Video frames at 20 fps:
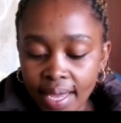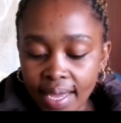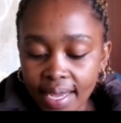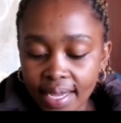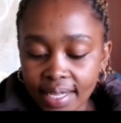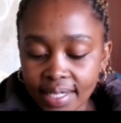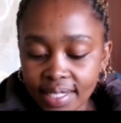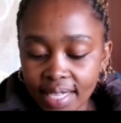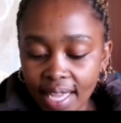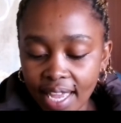
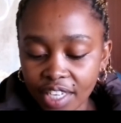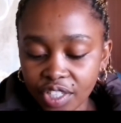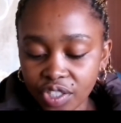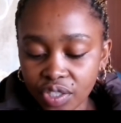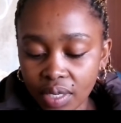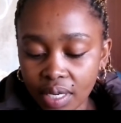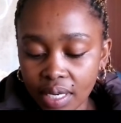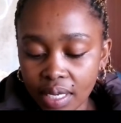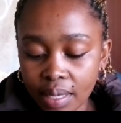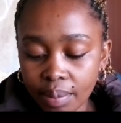it's
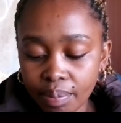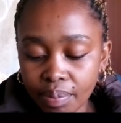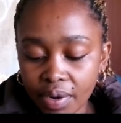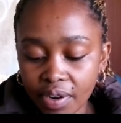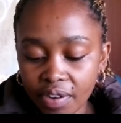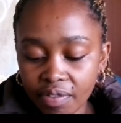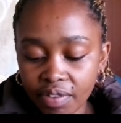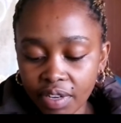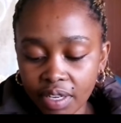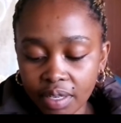actually
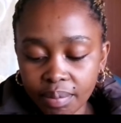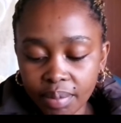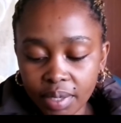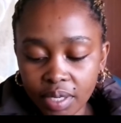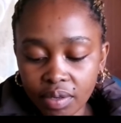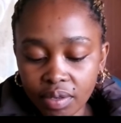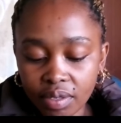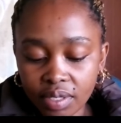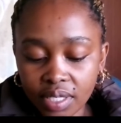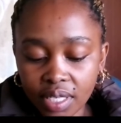perfect
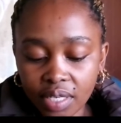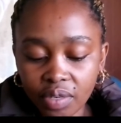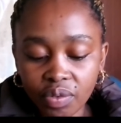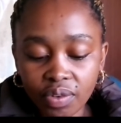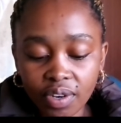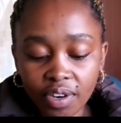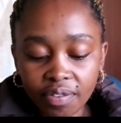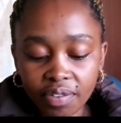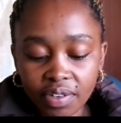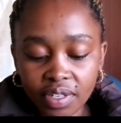because it
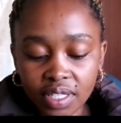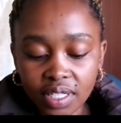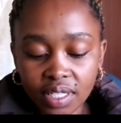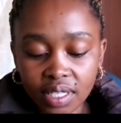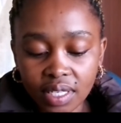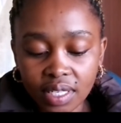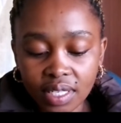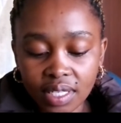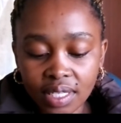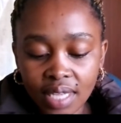
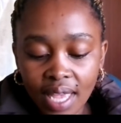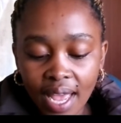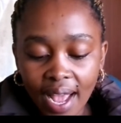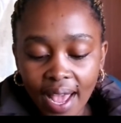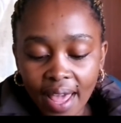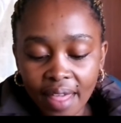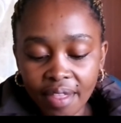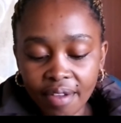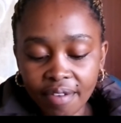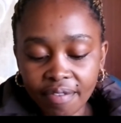references
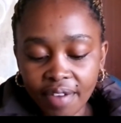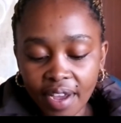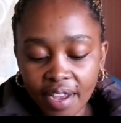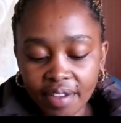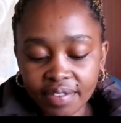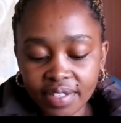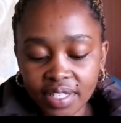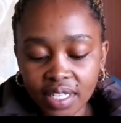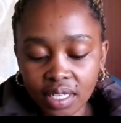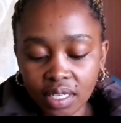other
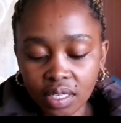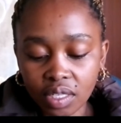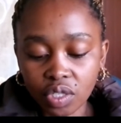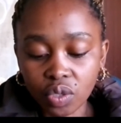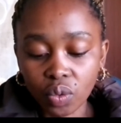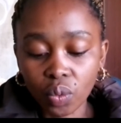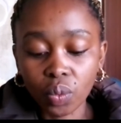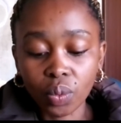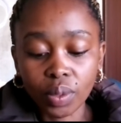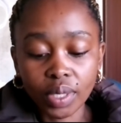5-second
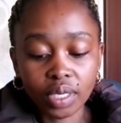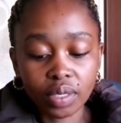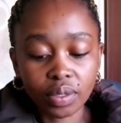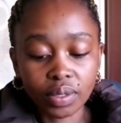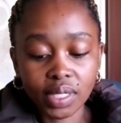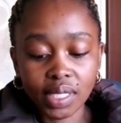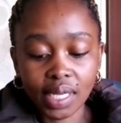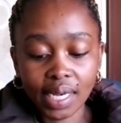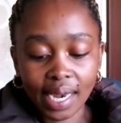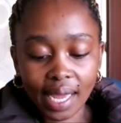
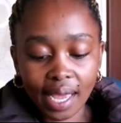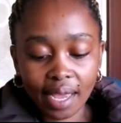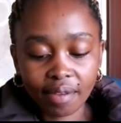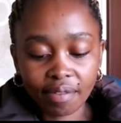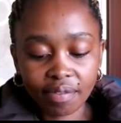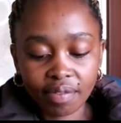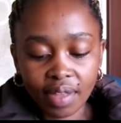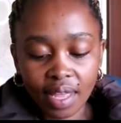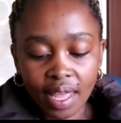windows in life.